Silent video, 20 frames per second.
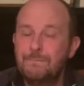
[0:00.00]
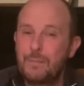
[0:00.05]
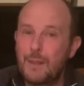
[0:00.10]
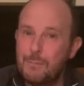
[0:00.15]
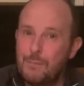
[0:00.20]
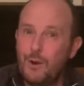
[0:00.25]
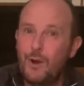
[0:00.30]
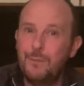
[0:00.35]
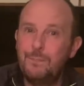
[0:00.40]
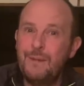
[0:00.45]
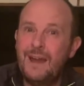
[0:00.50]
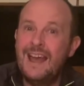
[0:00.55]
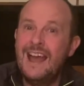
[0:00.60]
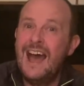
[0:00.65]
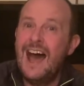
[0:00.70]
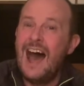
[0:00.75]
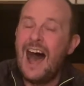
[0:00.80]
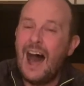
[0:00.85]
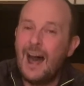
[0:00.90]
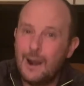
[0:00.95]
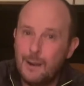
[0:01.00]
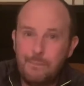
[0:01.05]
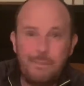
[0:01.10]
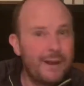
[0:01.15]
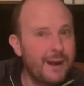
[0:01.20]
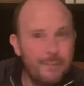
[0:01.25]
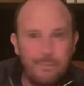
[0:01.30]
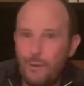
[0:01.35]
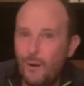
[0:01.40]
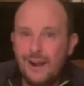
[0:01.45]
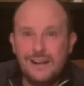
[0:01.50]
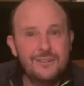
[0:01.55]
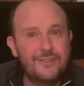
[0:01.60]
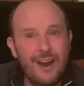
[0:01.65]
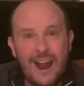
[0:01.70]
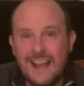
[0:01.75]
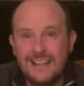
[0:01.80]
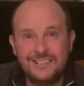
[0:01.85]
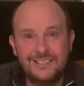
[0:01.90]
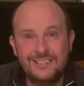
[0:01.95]
brought me and a bit of boiled
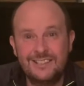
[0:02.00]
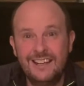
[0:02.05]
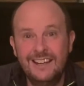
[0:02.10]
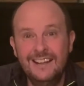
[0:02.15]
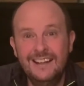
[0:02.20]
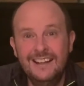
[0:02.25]
rice